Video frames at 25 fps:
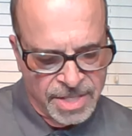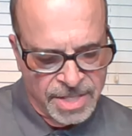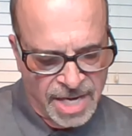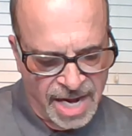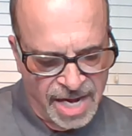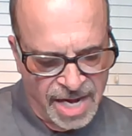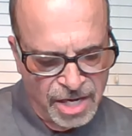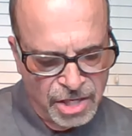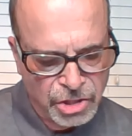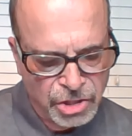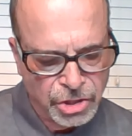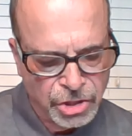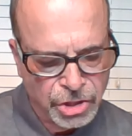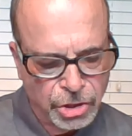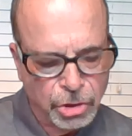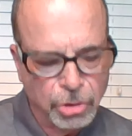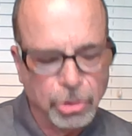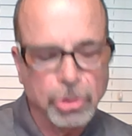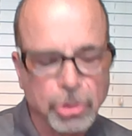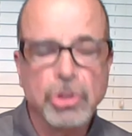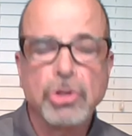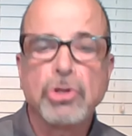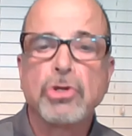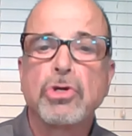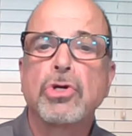
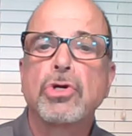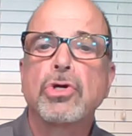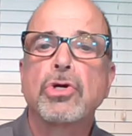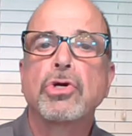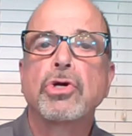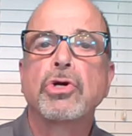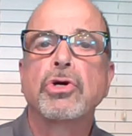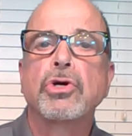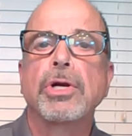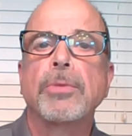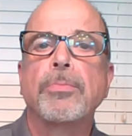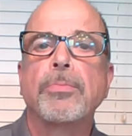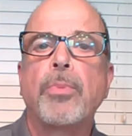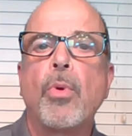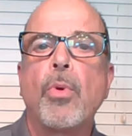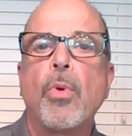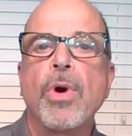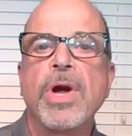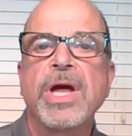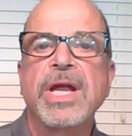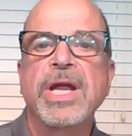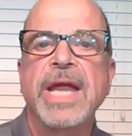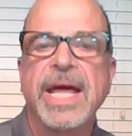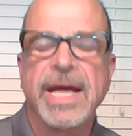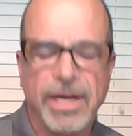Titus could
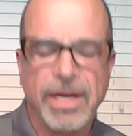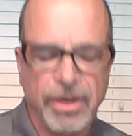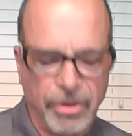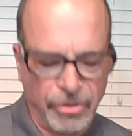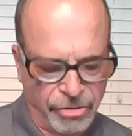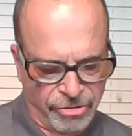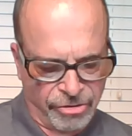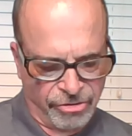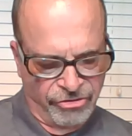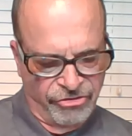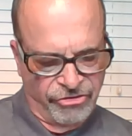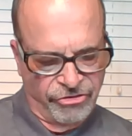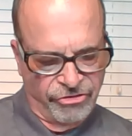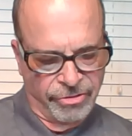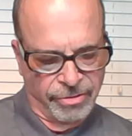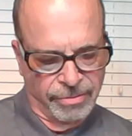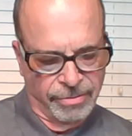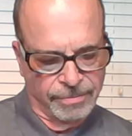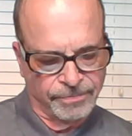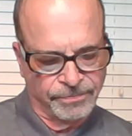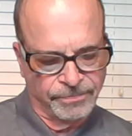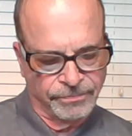appoint elders